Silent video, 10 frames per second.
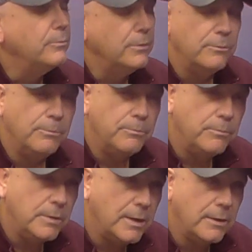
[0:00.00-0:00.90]
But
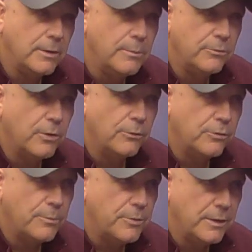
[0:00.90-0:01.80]
Nicodemus saw
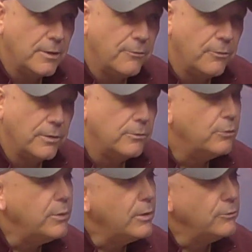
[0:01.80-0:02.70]
something different.
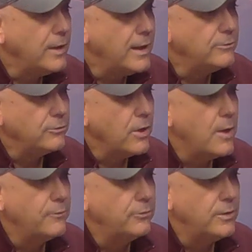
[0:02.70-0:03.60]
So he goes and has this
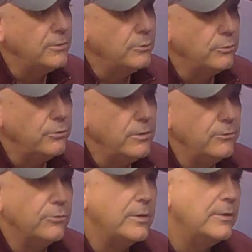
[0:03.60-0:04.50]
conversation with
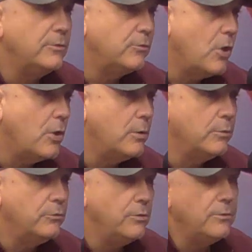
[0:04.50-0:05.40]
Jesus. And as he's
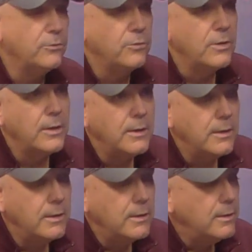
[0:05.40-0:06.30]
talking with Jesus,
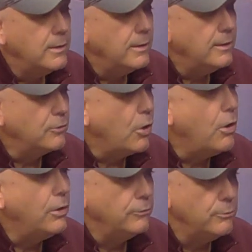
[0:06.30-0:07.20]
his
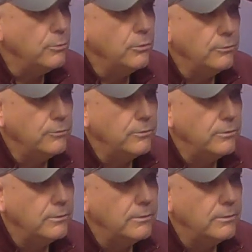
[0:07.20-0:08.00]
heart is moved.